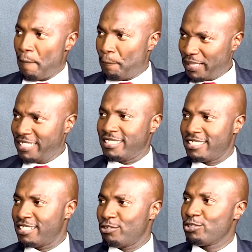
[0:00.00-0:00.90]
are
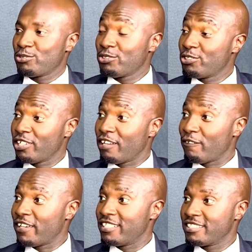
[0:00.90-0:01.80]
plenty than those which you
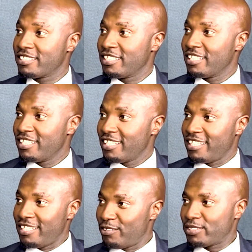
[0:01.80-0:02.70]
can find
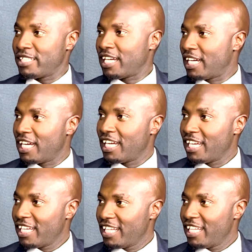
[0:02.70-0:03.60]
in Lusaka.
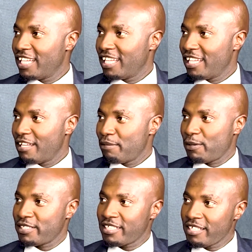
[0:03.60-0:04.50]
Okay.
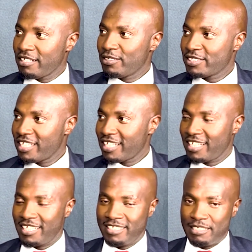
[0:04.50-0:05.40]
But I'm saying
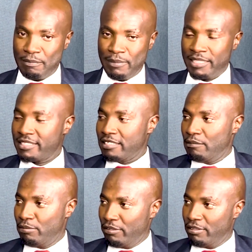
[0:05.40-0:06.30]
Lusaka is a much
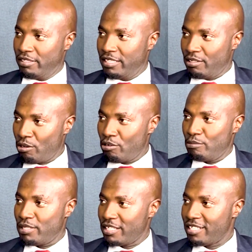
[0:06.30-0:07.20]
stable
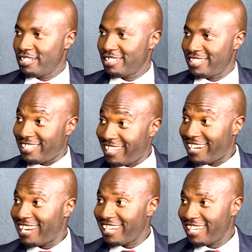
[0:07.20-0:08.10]
economy than, than
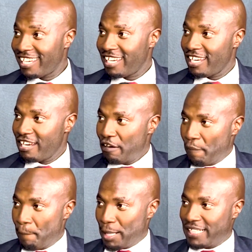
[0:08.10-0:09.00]
Harare. Harare yeah.
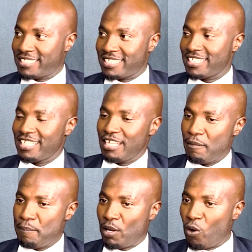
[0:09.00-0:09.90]
But
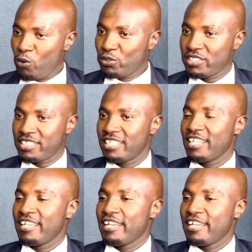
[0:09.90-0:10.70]
because